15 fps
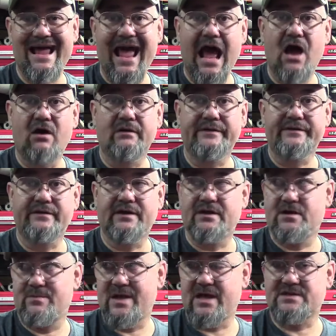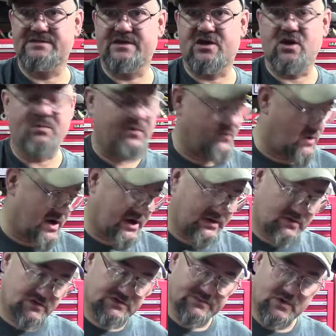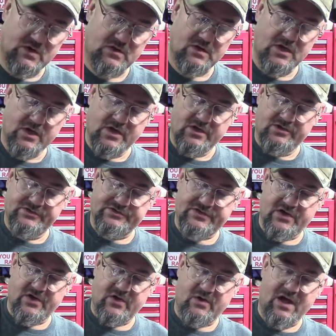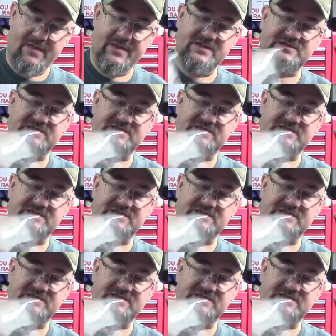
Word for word: out in New Mexico before I can use them all. So, and then